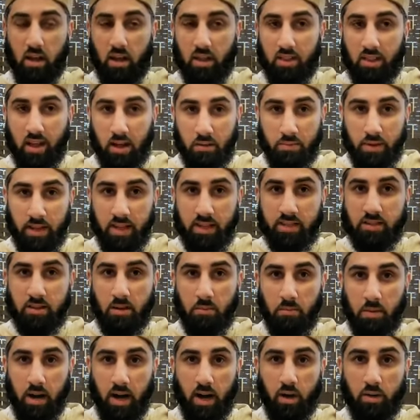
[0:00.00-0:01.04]
that brings
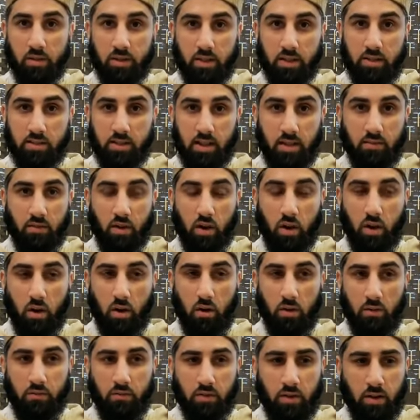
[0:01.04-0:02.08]
about this level
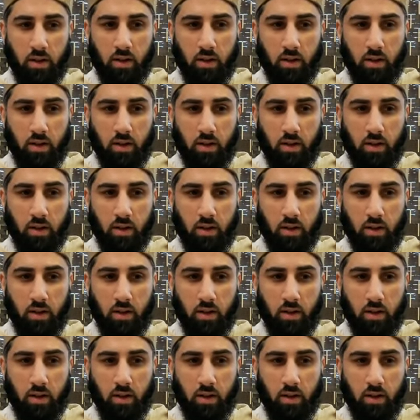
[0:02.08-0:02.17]
of